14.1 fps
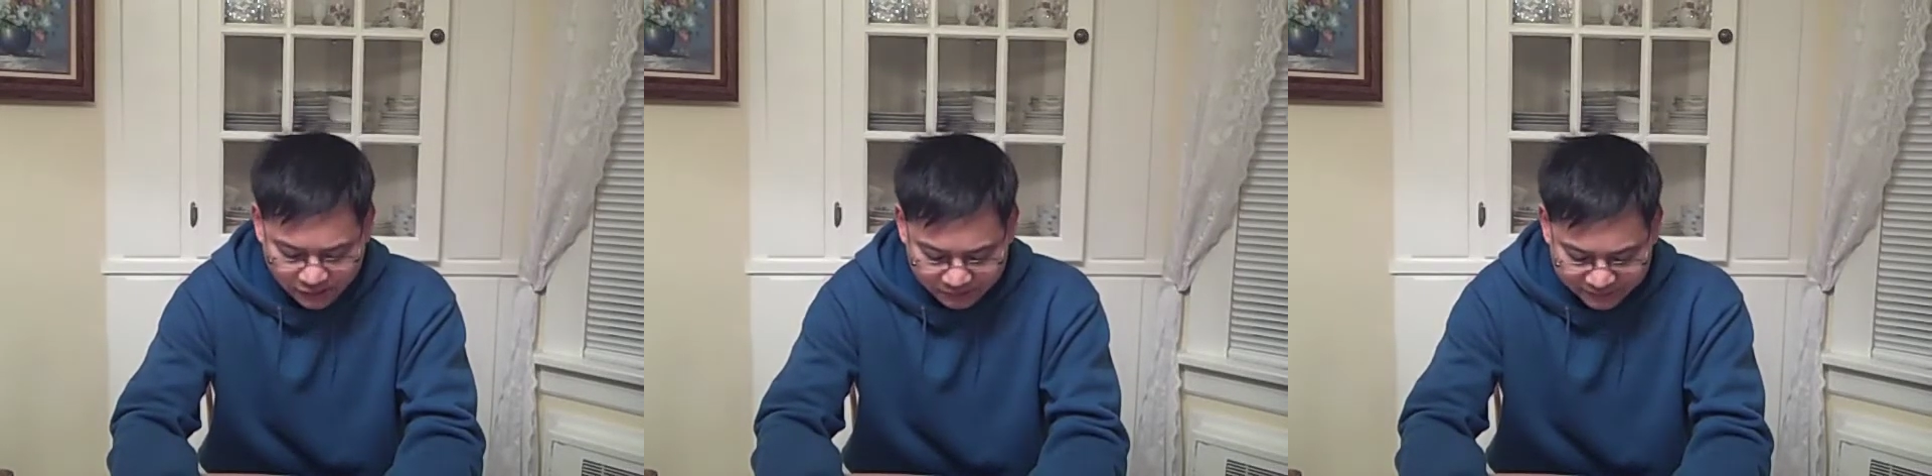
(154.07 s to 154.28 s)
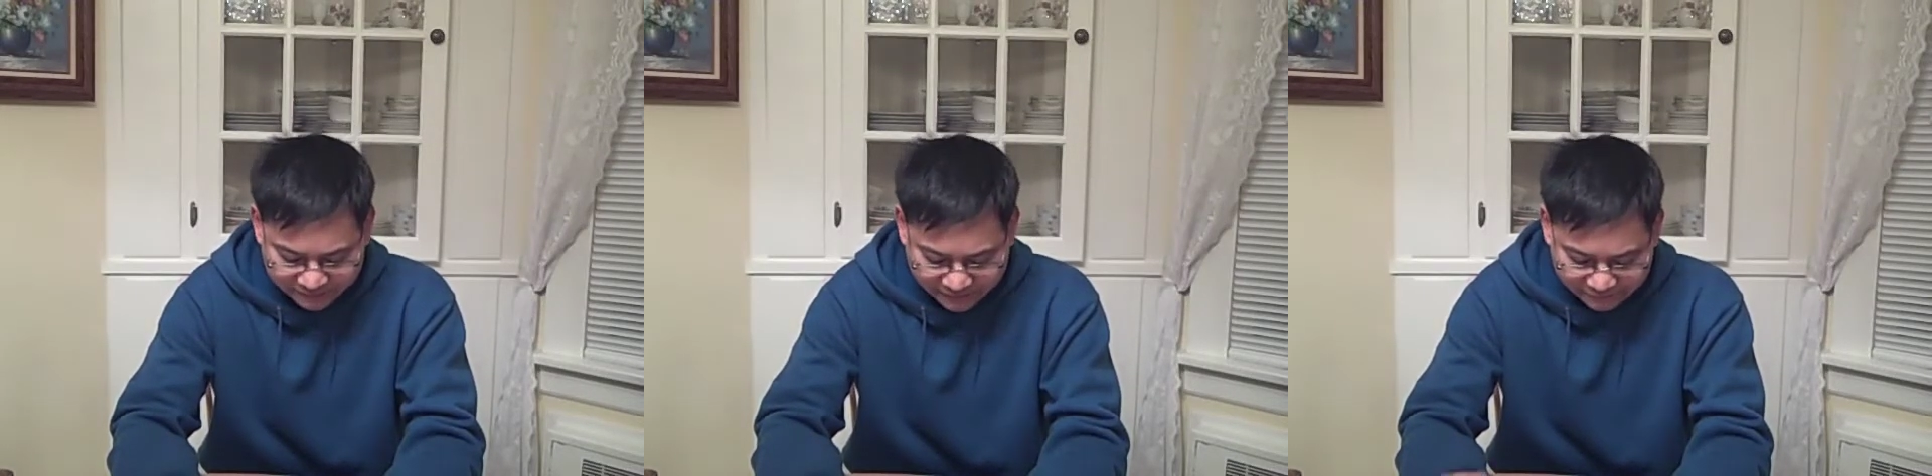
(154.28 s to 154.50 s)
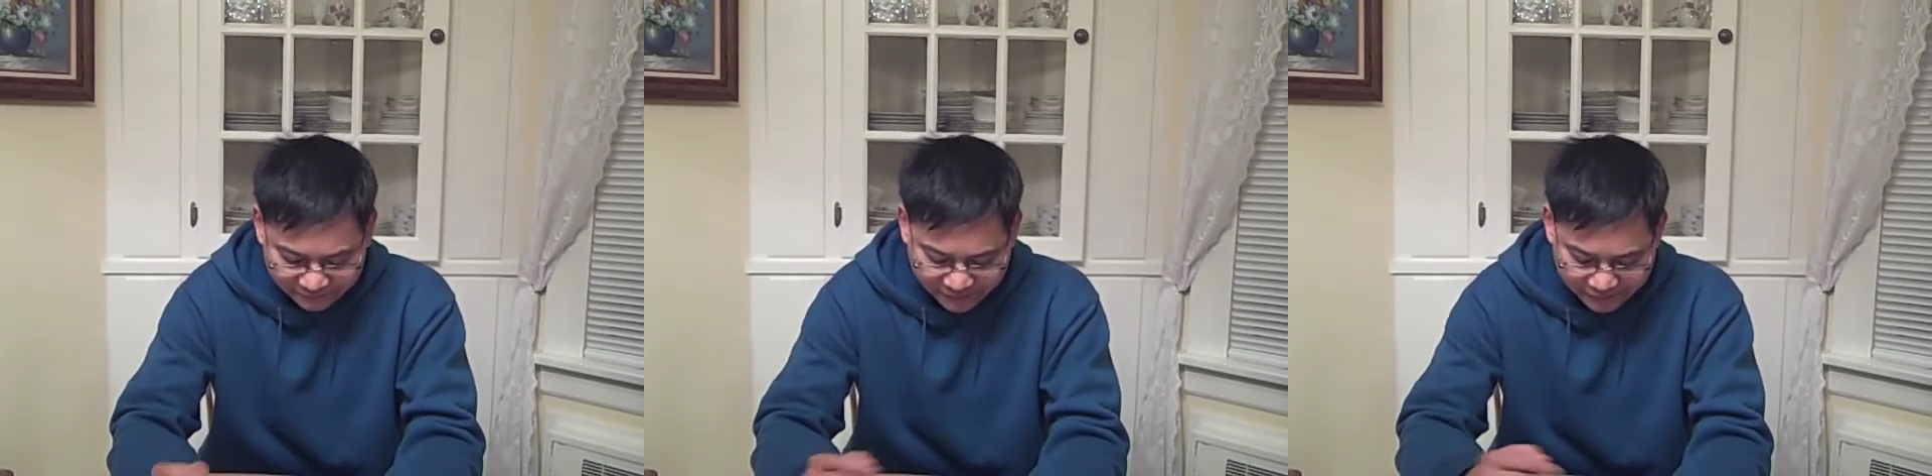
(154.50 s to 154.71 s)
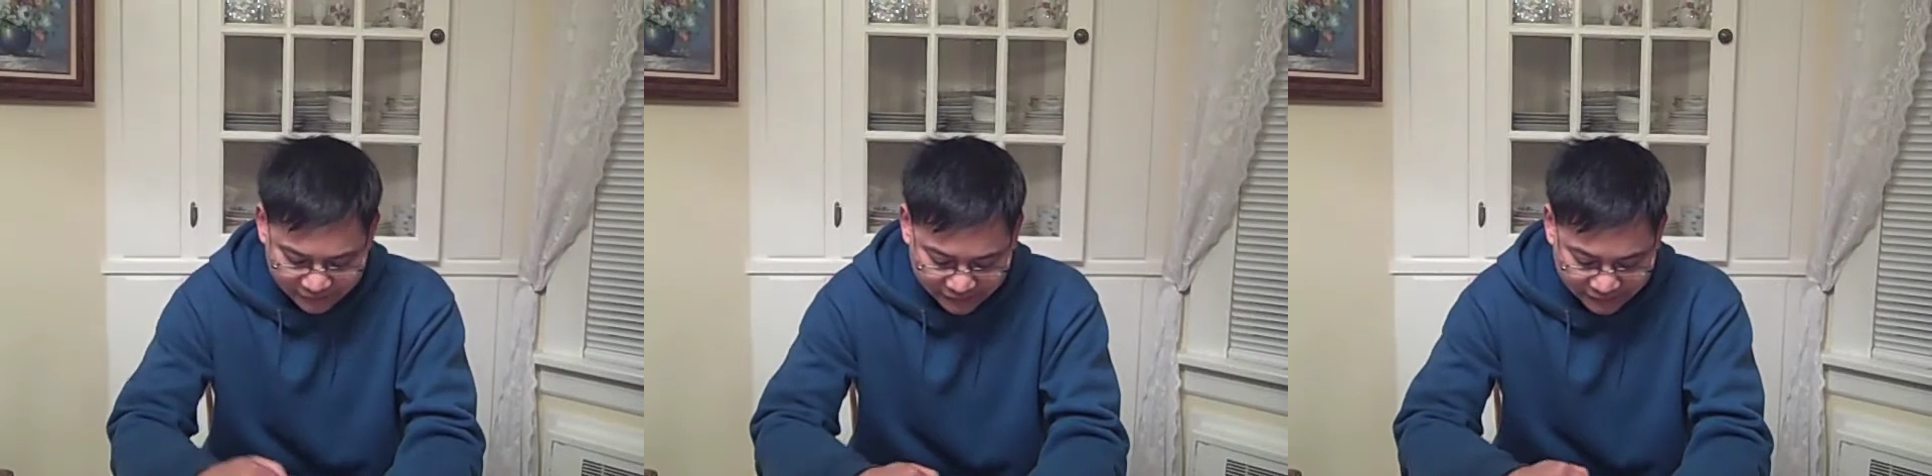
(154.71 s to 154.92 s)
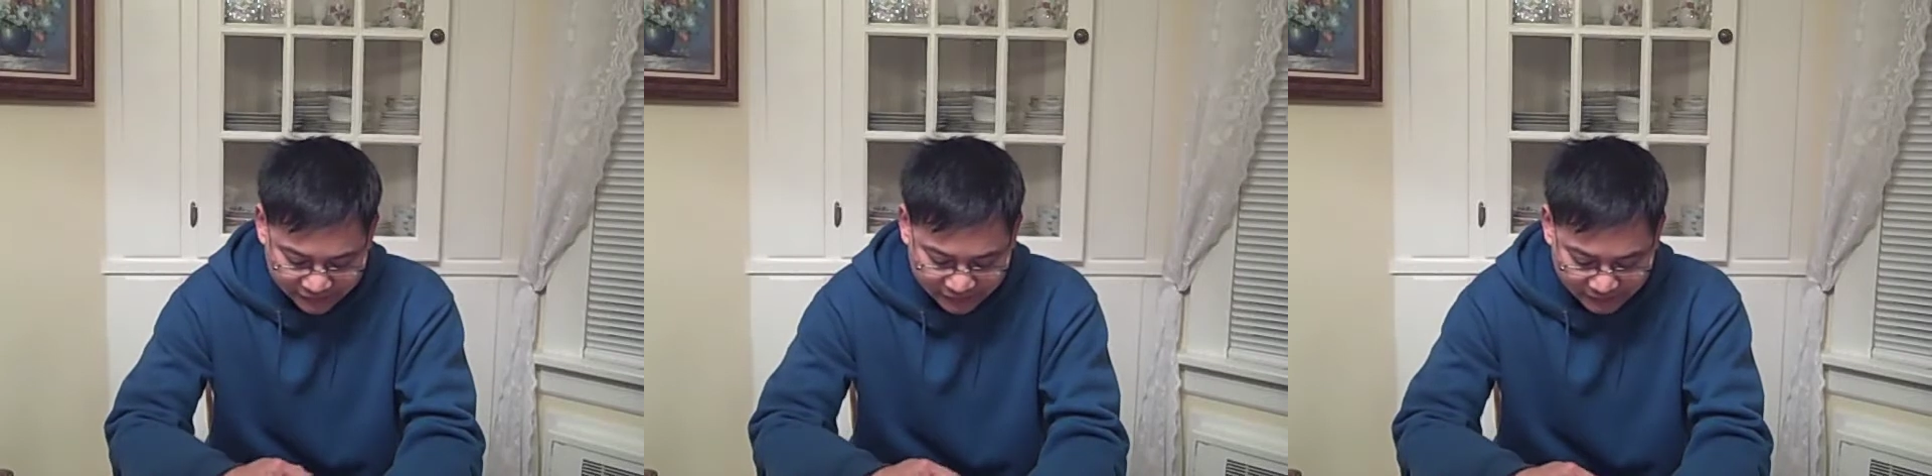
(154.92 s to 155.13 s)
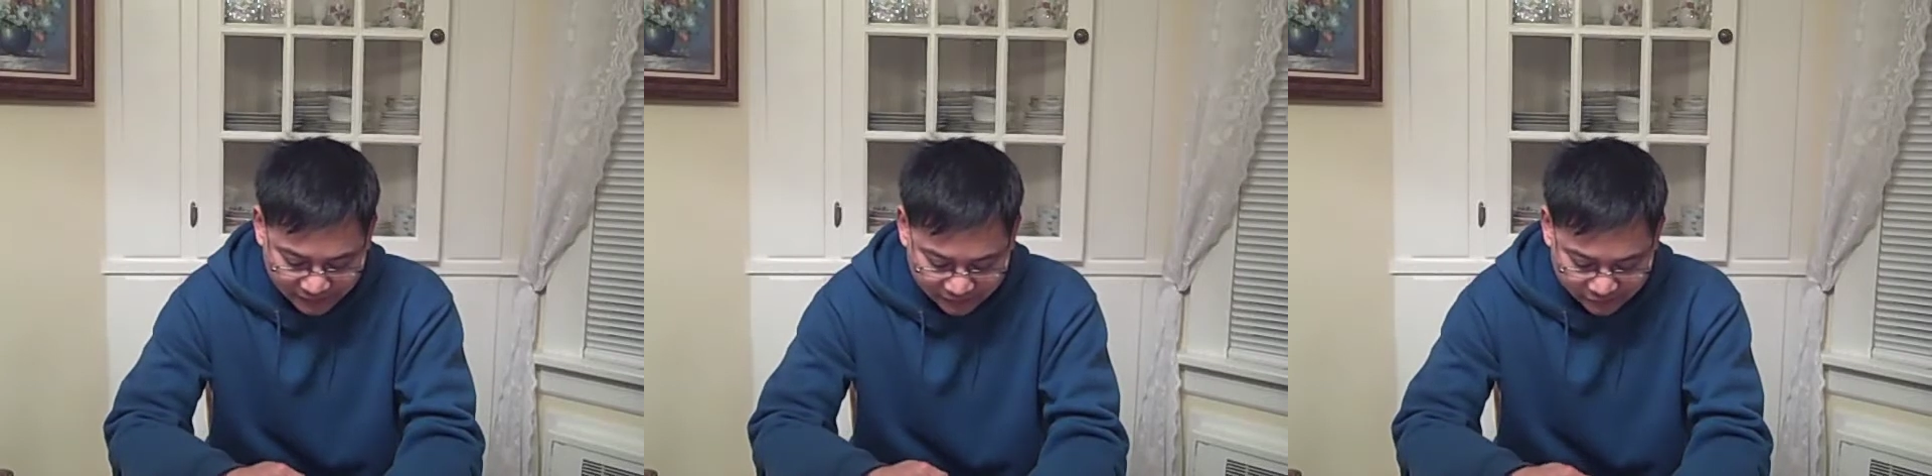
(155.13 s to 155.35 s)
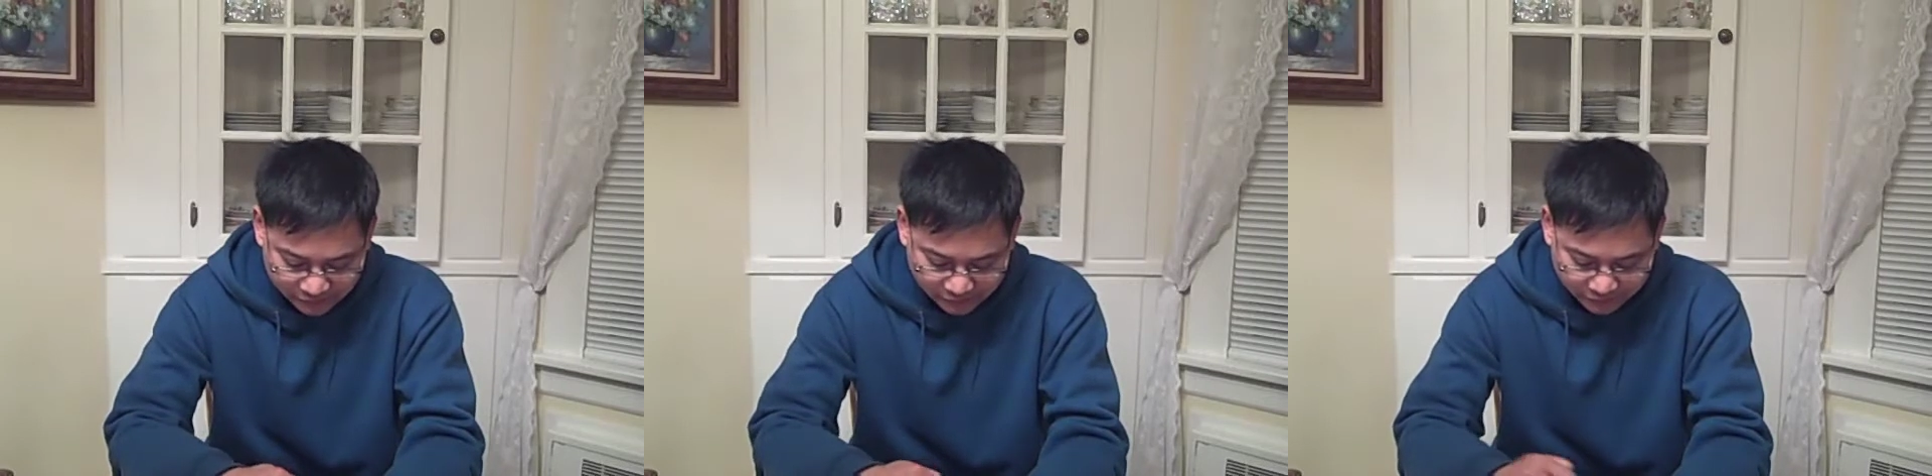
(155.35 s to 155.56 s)
But they found that
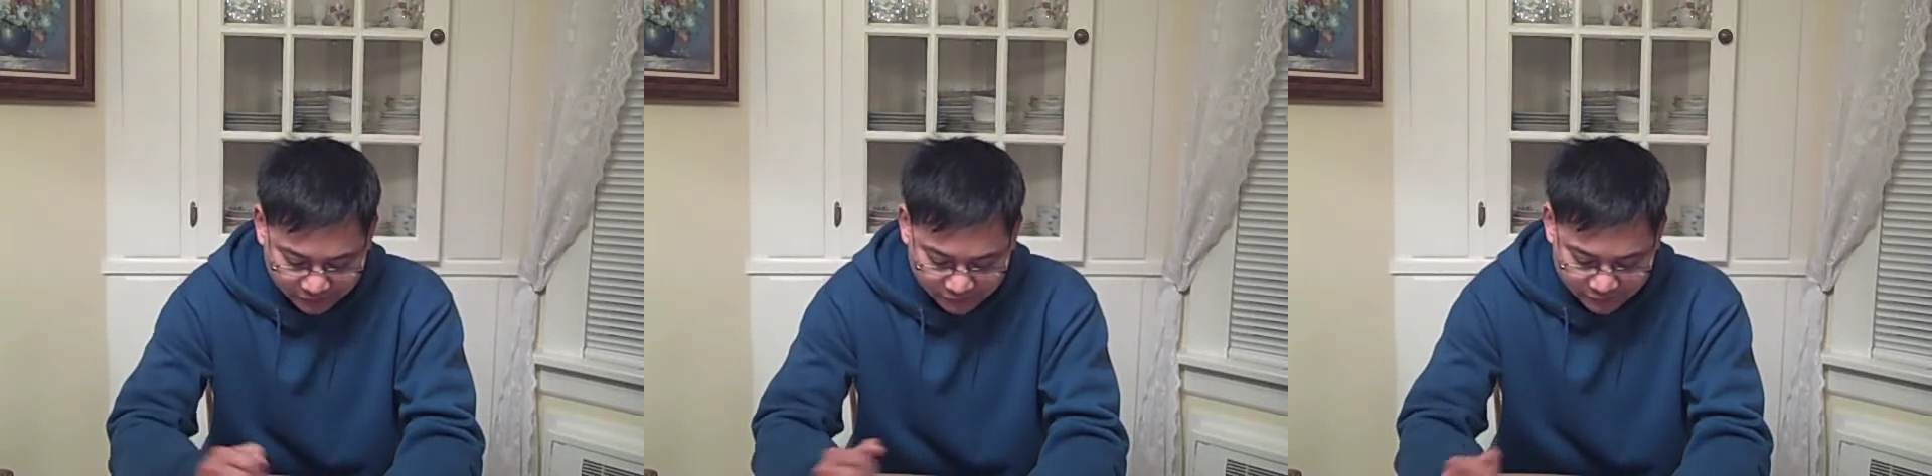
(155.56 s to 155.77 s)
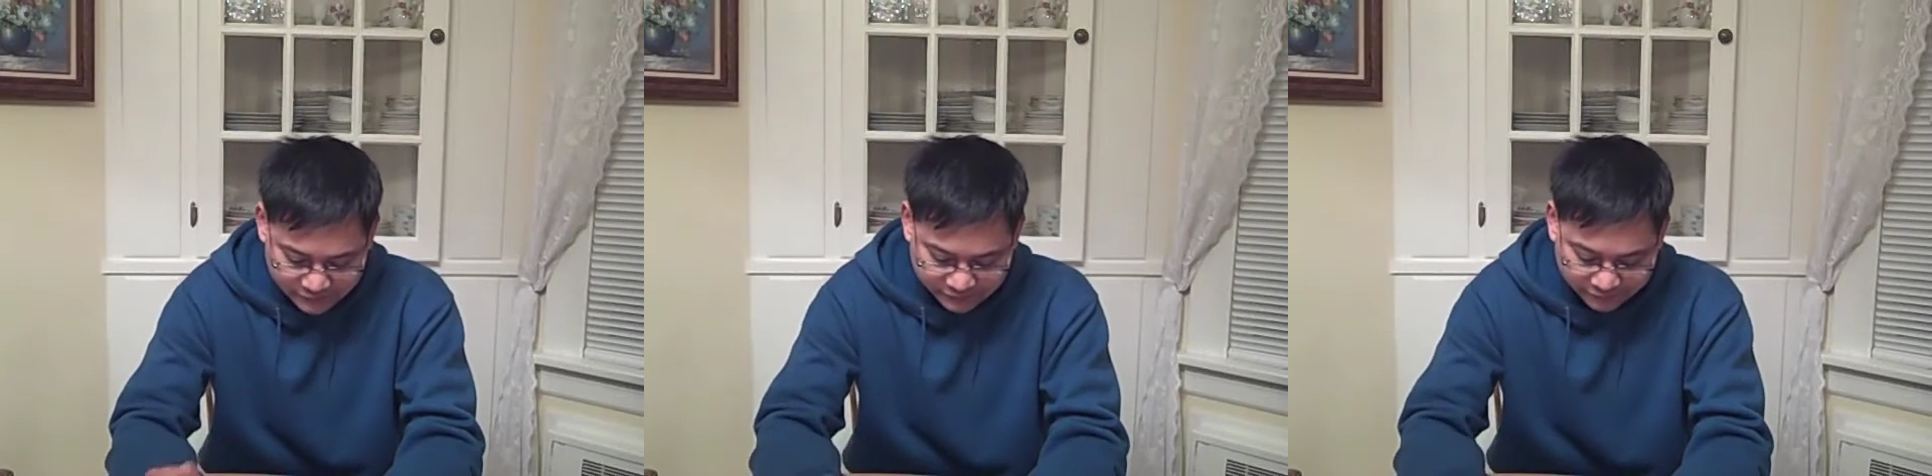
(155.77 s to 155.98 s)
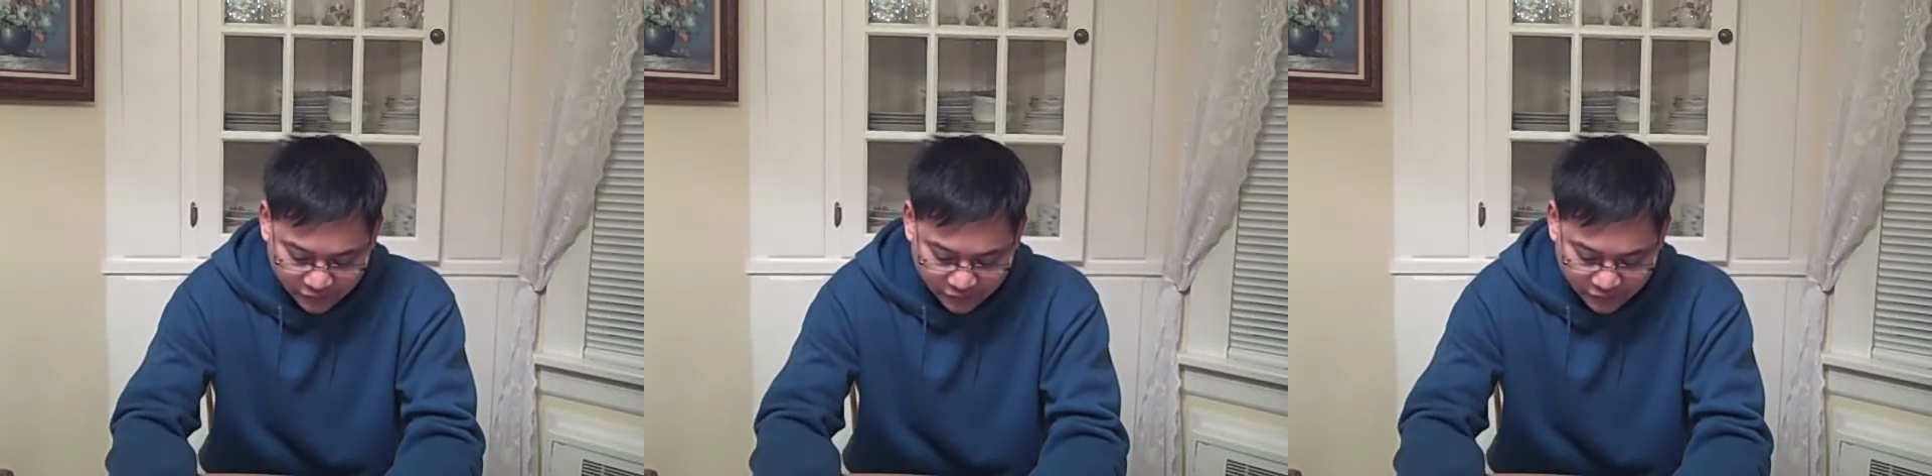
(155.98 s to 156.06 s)
about 2/3 of